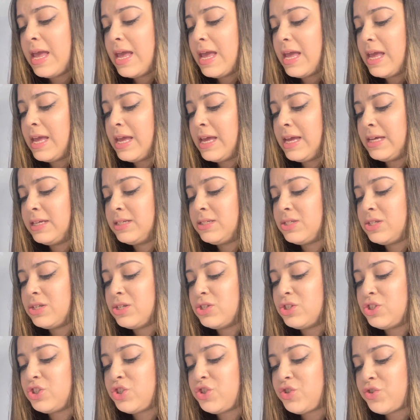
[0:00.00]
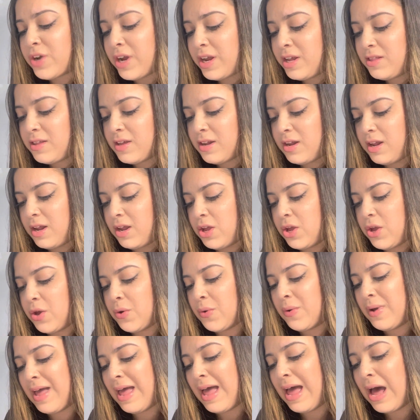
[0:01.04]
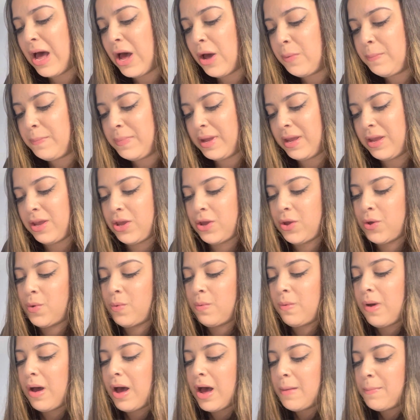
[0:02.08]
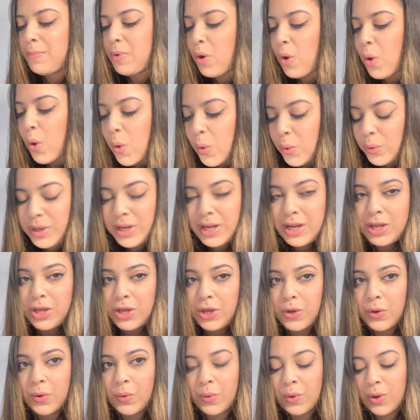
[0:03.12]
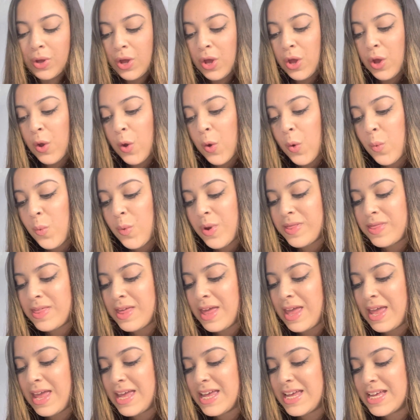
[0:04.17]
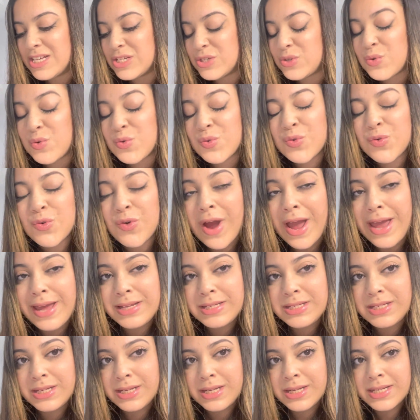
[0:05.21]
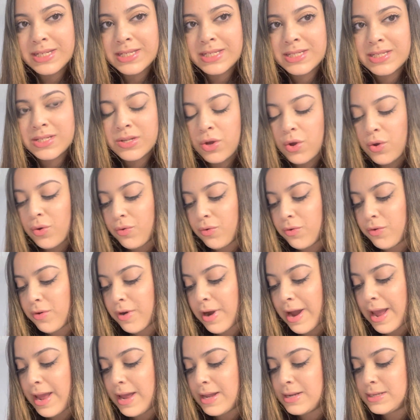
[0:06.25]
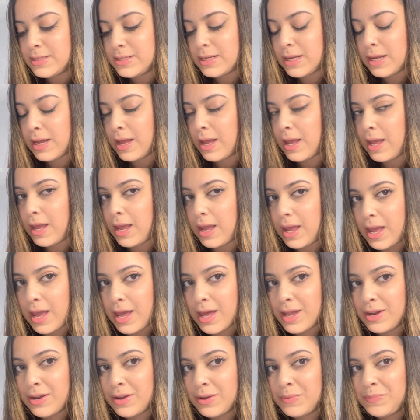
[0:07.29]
is strengthening you, helping you, upholding you with His righteous right hand.